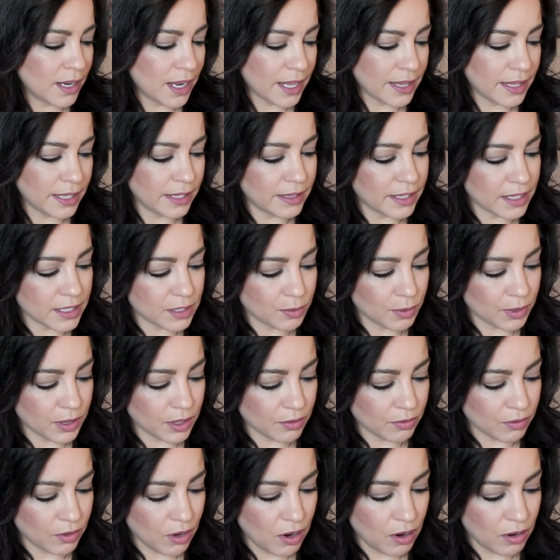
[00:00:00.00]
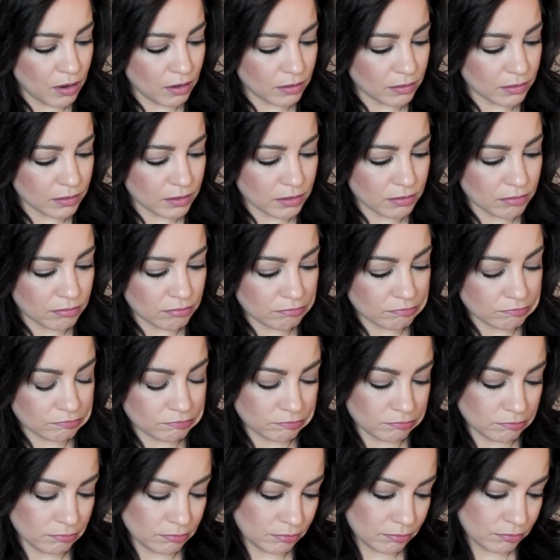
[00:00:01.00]
I think that's what they're called.
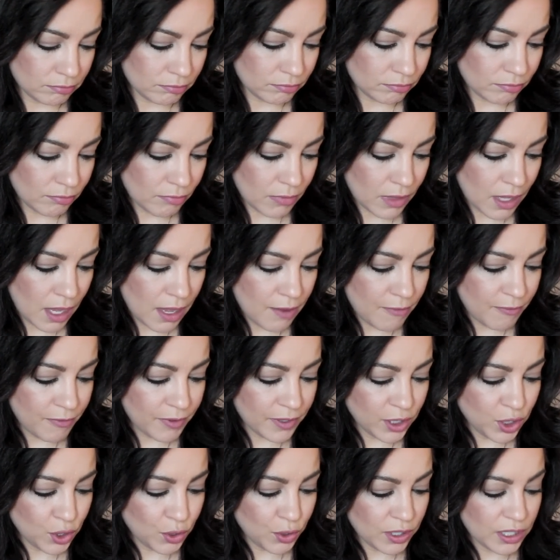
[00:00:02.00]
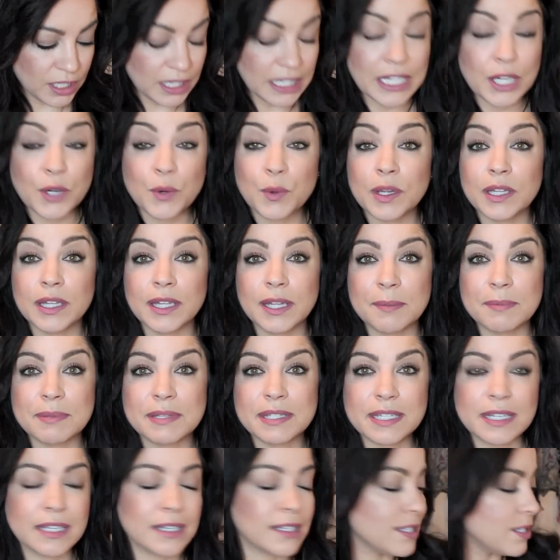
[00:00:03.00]
Velour liquid
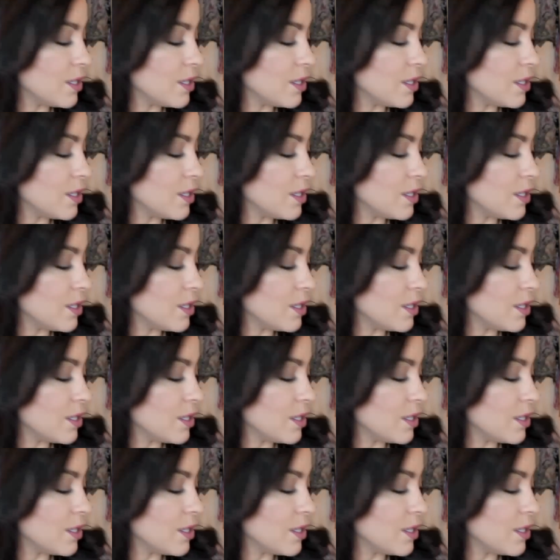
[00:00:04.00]
lipstick.